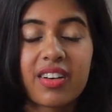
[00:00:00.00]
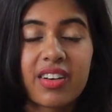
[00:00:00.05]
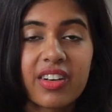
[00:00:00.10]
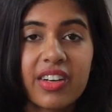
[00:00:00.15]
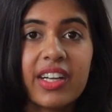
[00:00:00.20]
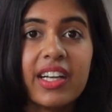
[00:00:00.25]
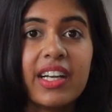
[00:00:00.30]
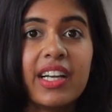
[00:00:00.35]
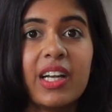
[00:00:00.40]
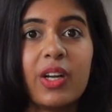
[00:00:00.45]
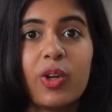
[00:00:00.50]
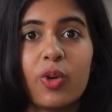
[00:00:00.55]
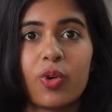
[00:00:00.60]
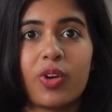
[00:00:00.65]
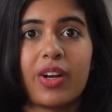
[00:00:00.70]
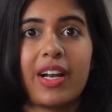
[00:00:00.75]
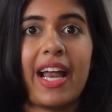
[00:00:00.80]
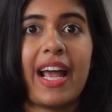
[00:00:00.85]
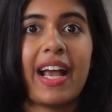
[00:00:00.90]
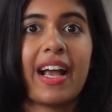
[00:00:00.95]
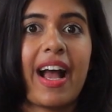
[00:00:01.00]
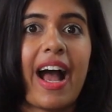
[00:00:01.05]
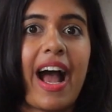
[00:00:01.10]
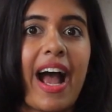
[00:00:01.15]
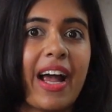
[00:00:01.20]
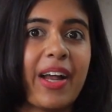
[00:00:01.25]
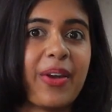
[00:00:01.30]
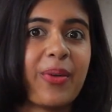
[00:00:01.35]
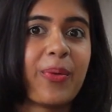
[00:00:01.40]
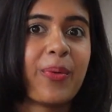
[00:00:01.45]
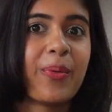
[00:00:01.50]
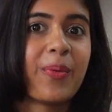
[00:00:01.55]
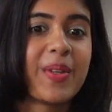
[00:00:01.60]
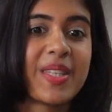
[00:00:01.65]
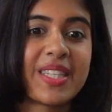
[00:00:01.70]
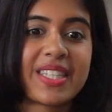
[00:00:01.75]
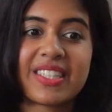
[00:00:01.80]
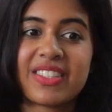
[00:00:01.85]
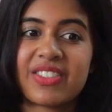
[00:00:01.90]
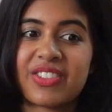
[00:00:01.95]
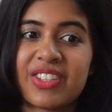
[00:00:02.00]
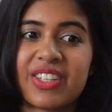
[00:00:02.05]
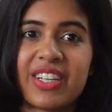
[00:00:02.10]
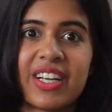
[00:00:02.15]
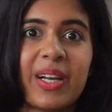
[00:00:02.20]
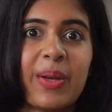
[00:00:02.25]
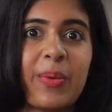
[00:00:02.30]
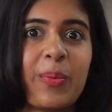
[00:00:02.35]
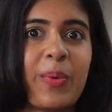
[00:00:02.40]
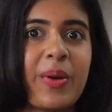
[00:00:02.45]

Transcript: really look like I do. It's really